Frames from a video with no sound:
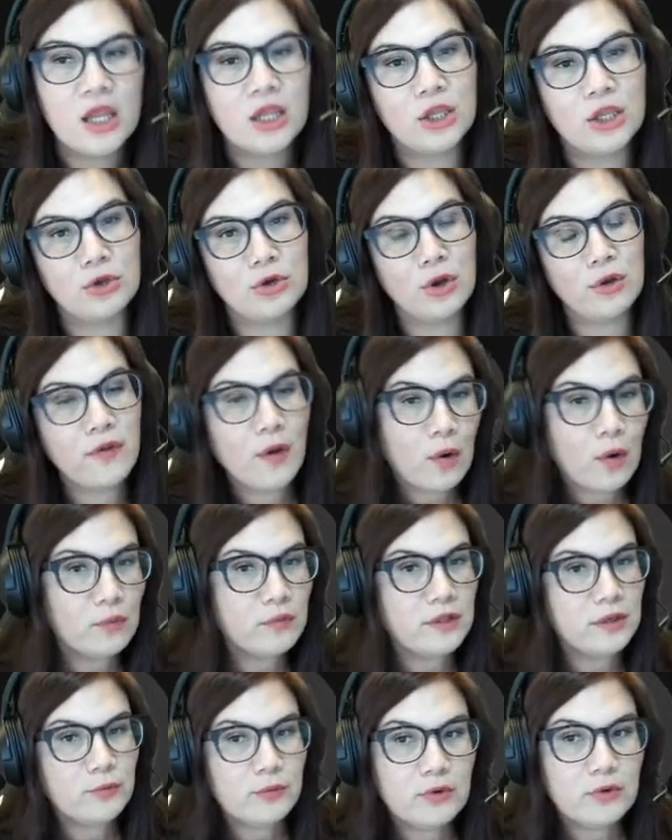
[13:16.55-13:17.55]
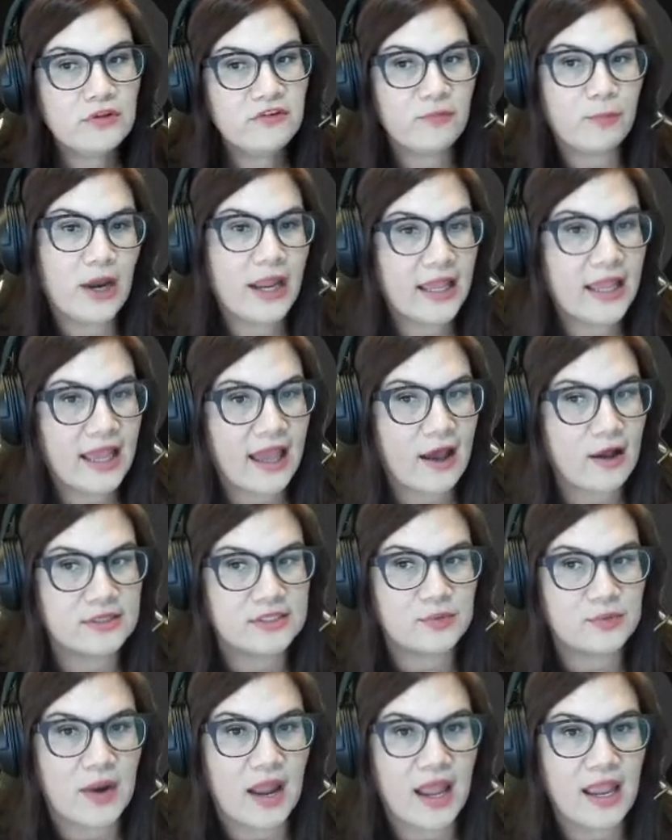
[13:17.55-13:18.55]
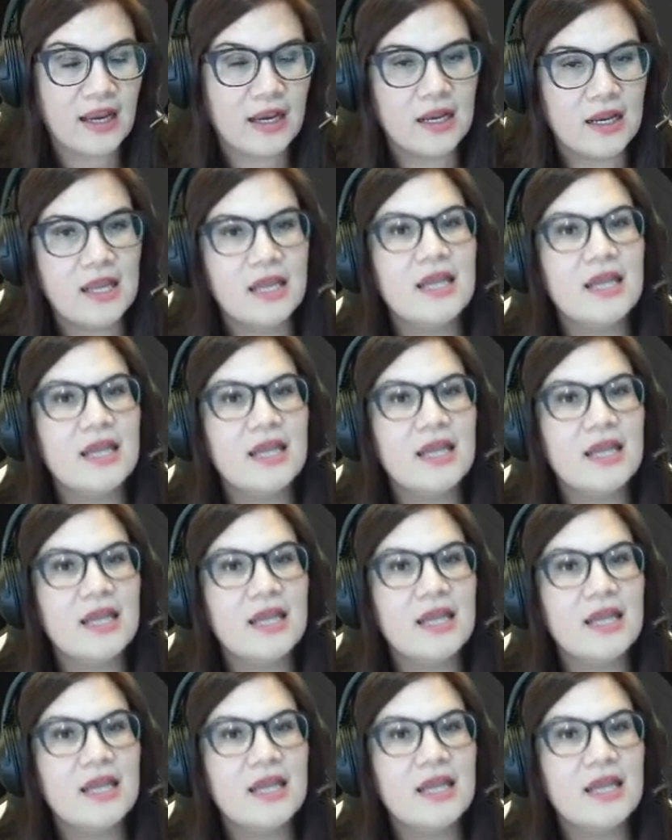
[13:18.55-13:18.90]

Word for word: You know the only rule of breakouts, right?